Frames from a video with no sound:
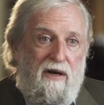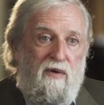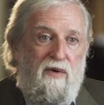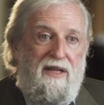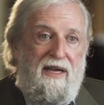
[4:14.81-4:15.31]

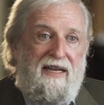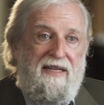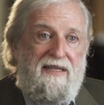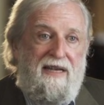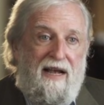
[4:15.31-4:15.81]
where they
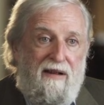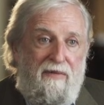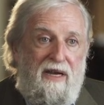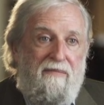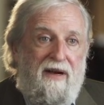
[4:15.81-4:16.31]
can tell
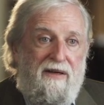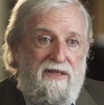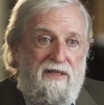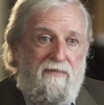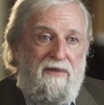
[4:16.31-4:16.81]
me about
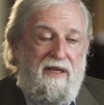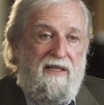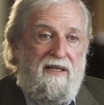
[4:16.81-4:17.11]
something